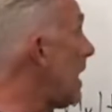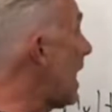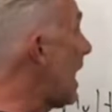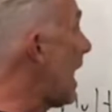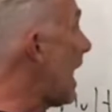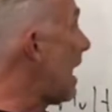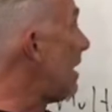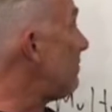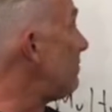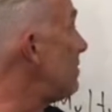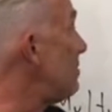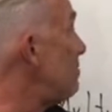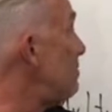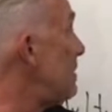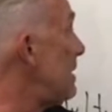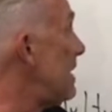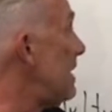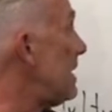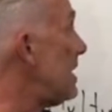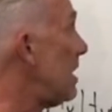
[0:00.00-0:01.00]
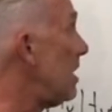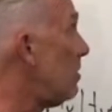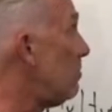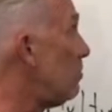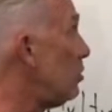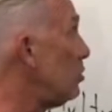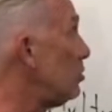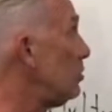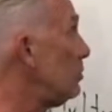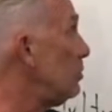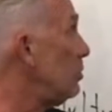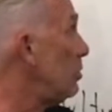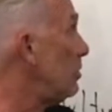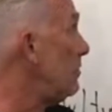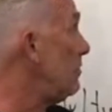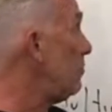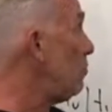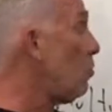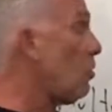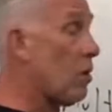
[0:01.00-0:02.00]
have to be a multiple
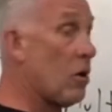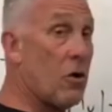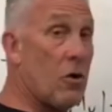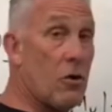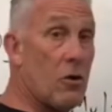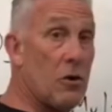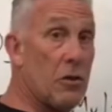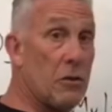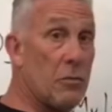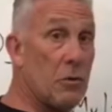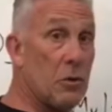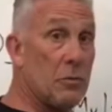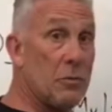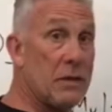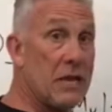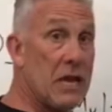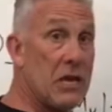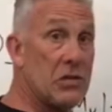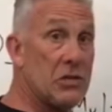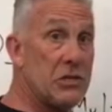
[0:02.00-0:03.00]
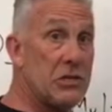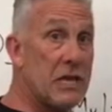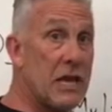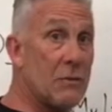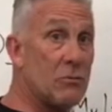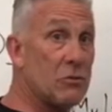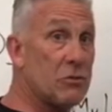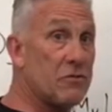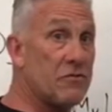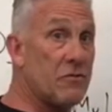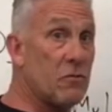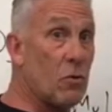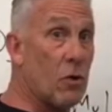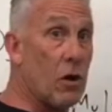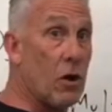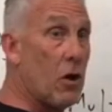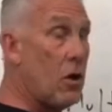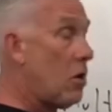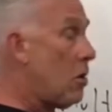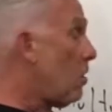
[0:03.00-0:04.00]
of 4, or in the multiplication tables of
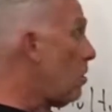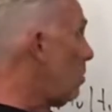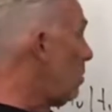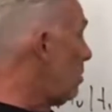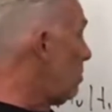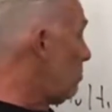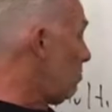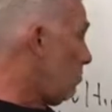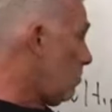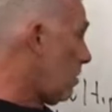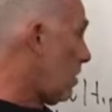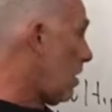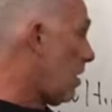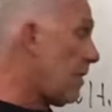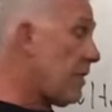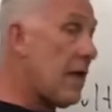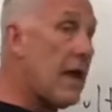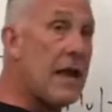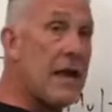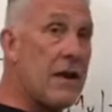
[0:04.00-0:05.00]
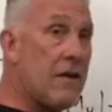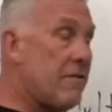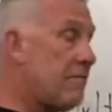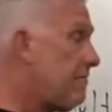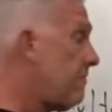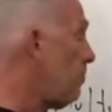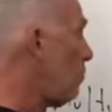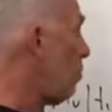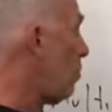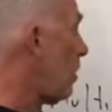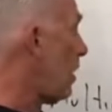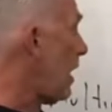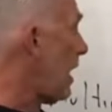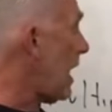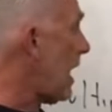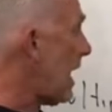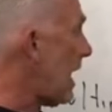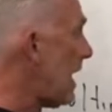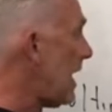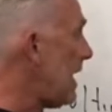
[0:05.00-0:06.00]
4. What are they? 4,
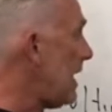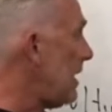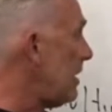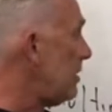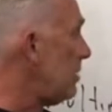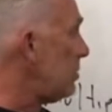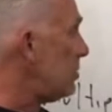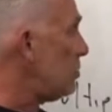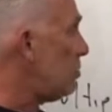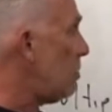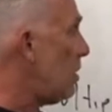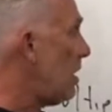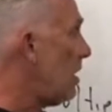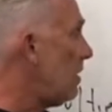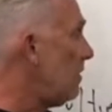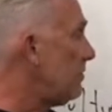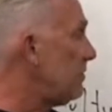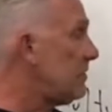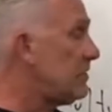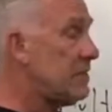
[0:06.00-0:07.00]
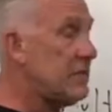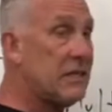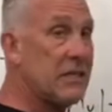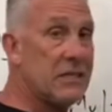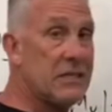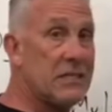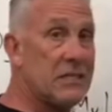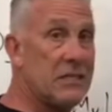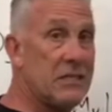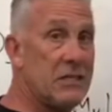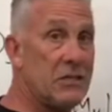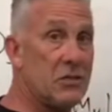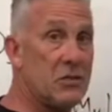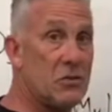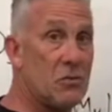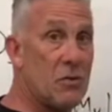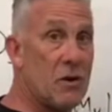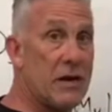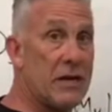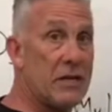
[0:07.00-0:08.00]
8, 12, 16,
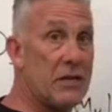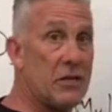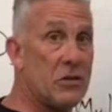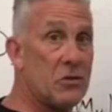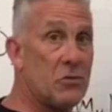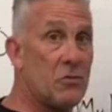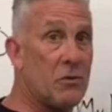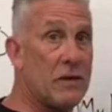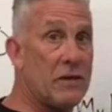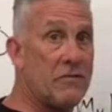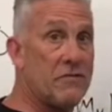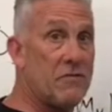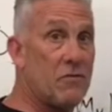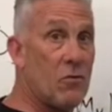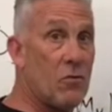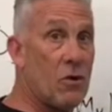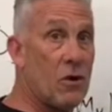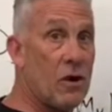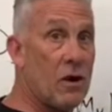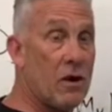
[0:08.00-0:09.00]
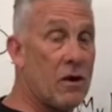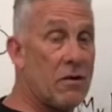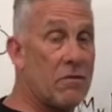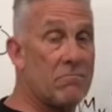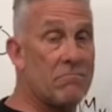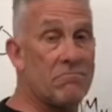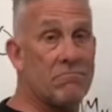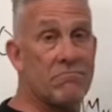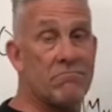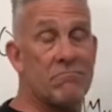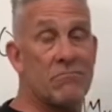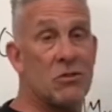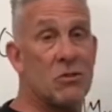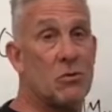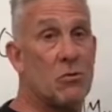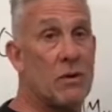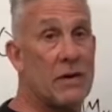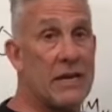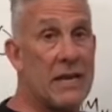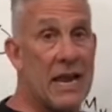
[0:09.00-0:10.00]
20, 24,
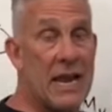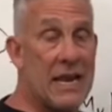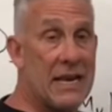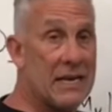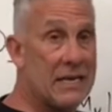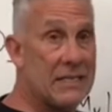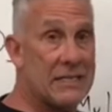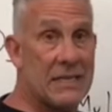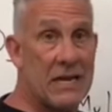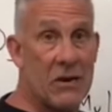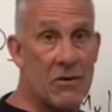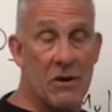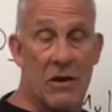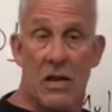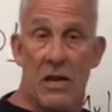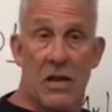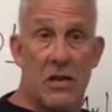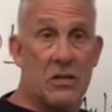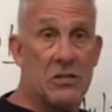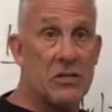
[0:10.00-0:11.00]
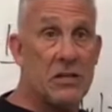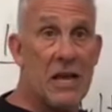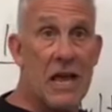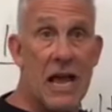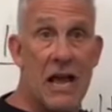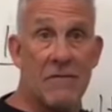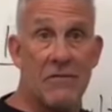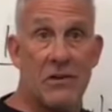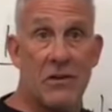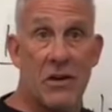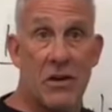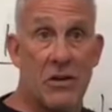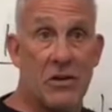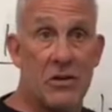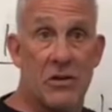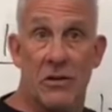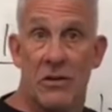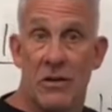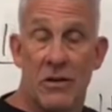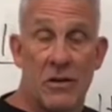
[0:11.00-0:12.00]
28, etc. So you have to know
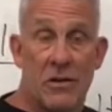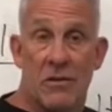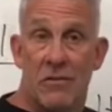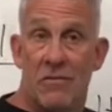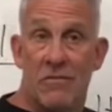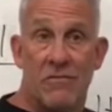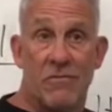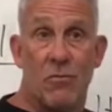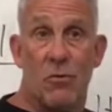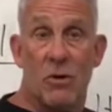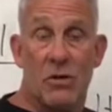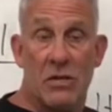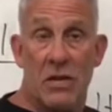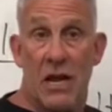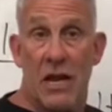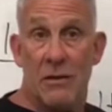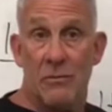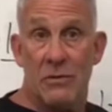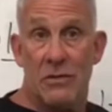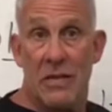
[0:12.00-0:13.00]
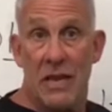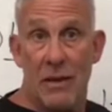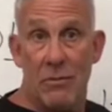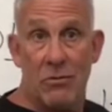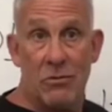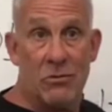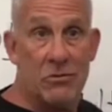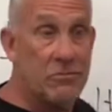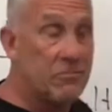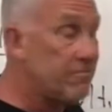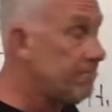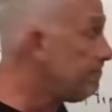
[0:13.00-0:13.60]
your 4 times tables.